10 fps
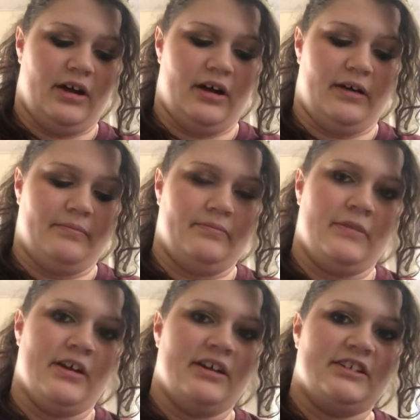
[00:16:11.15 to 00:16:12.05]

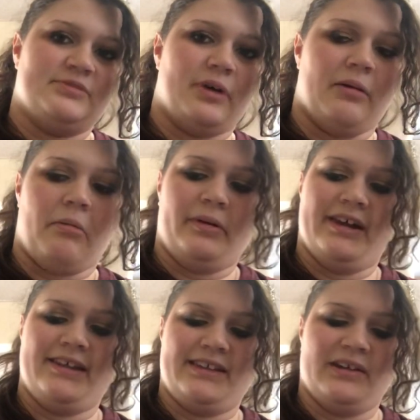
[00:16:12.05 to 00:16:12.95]
It's
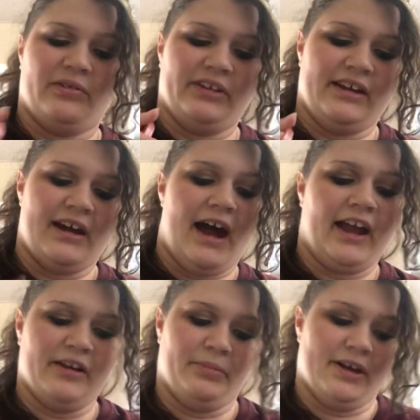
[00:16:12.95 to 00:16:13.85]
probably the only
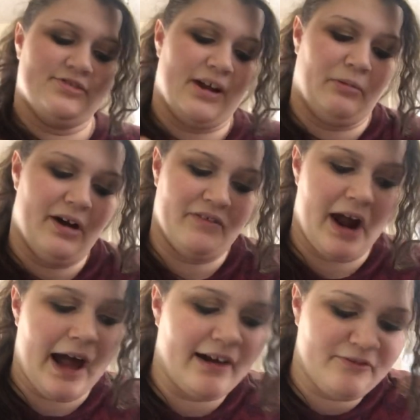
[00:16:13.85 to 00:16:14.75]
high-end blush I will ever
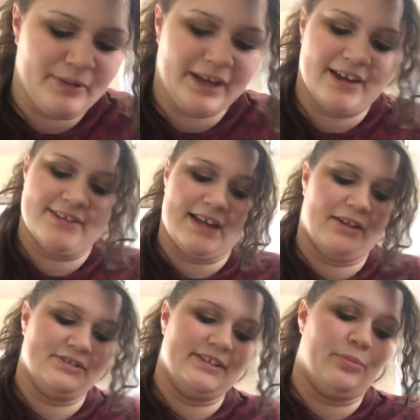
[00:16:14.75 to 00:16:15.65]
have because I
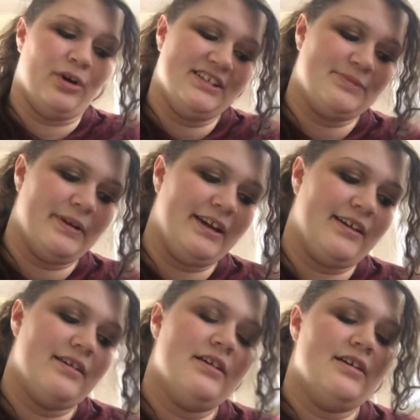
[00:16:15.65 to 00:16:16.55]
don't see the point in
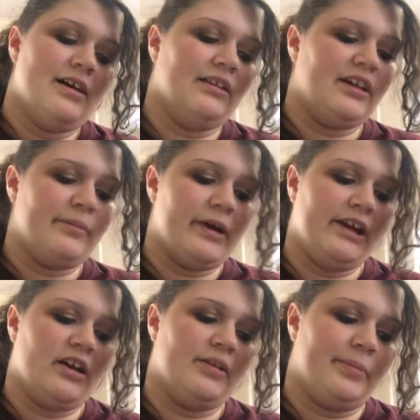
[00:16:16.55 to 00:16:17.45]
spending a lot of
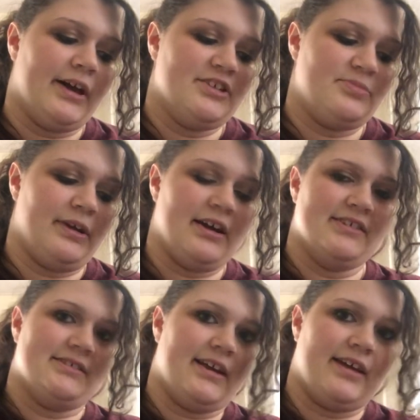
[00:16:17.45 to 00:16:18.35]
money on a blush
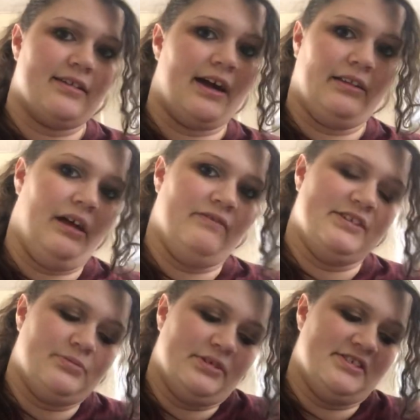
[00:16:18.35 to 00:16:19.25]
because, like, I love
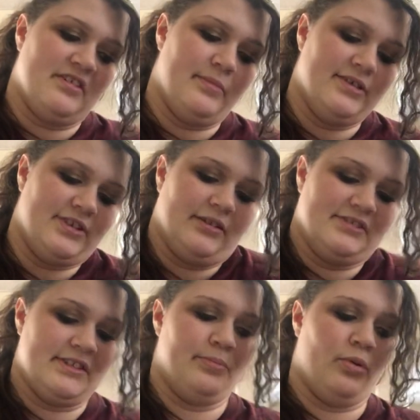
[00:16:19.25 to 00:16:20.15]
this one so much. I don't
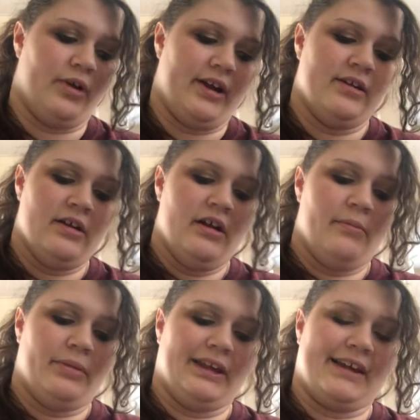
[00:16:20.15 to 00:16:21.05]
see the point.
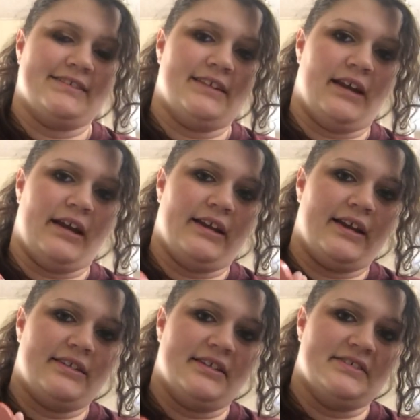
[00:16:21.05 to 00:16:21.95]
But like I said, I did
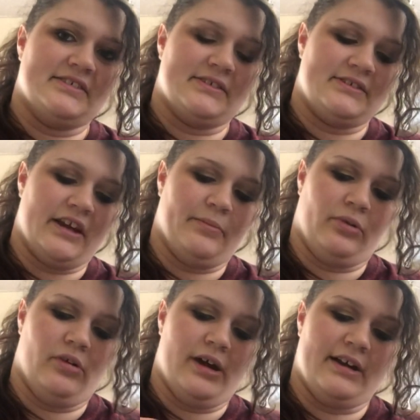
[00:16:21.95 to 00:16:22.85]
get this as a
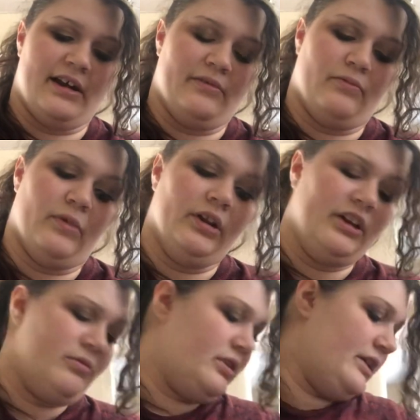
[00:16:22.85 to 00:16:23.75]
sample, and I
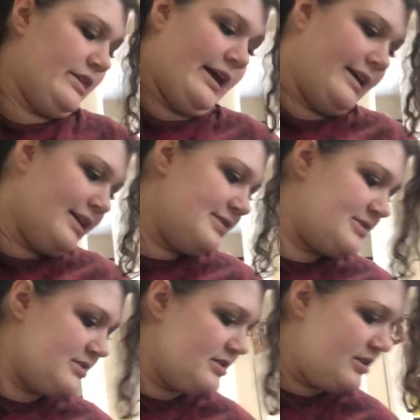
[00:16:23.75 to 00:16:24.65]
really, really like it.